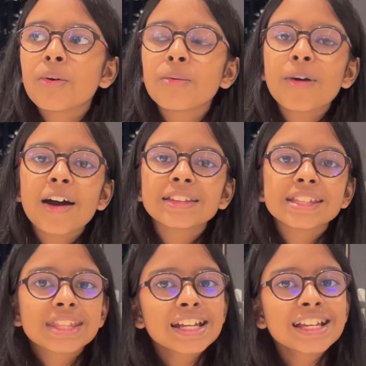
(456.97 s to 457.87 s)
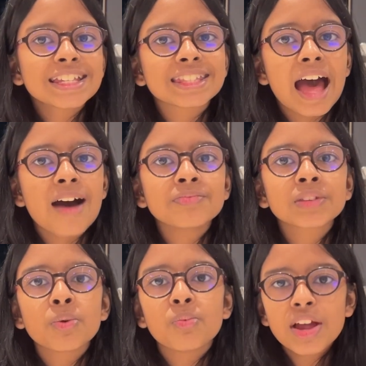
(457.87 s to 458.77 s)
Well, the thing is
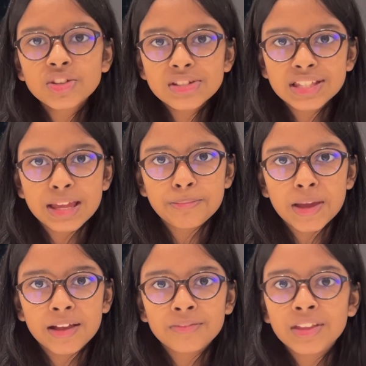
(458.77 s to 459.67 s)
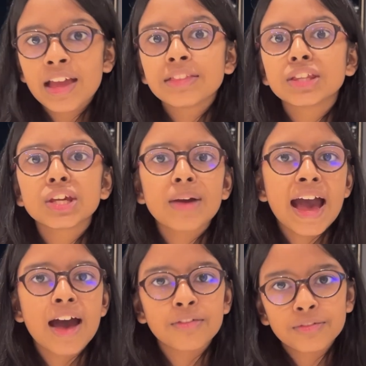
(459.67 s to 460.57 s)
that when you're sleeping, you
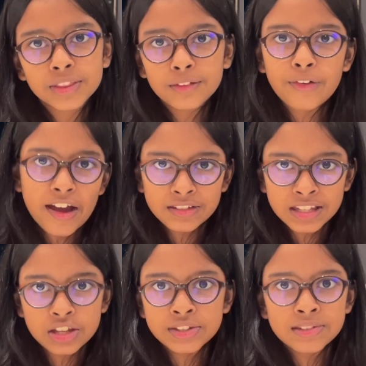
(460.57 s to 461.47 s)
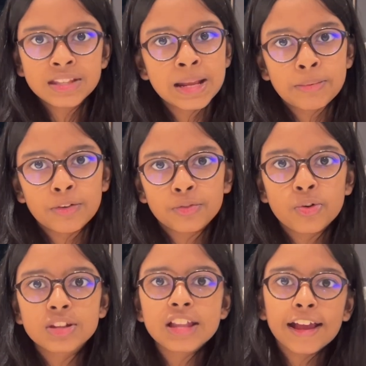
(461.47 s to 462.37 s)
have the five stages of sleep, of
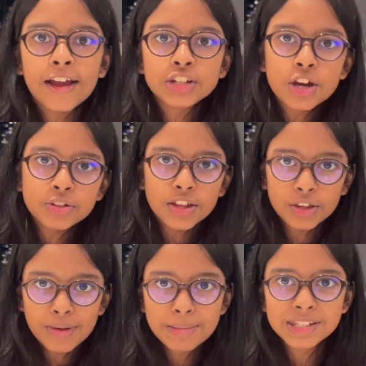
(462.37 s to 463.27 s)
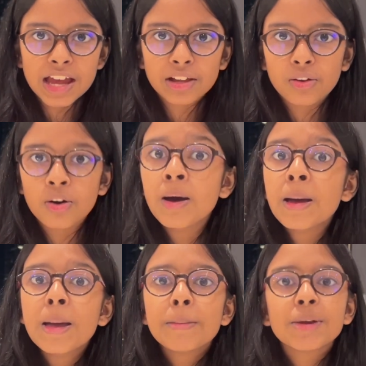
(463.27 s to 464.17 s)
course, like I told you in the REM cycle.
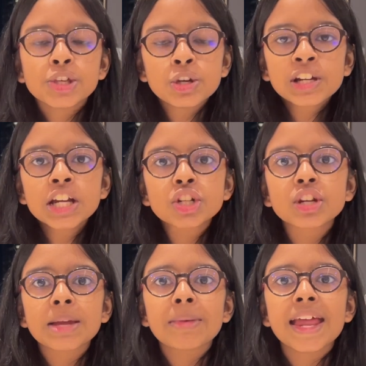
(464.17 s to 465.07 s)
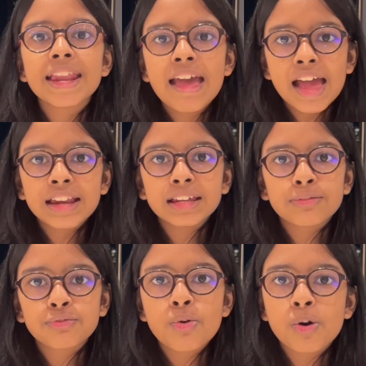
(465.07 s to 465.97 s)
But you can dream in any
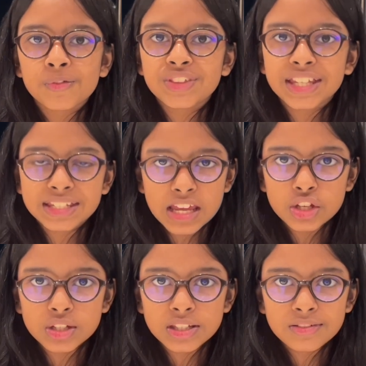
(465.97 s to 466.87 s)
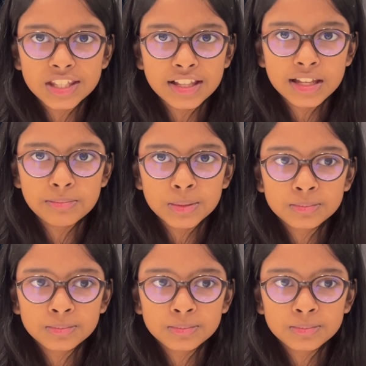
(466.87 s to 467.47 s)
four of these stages of sleep.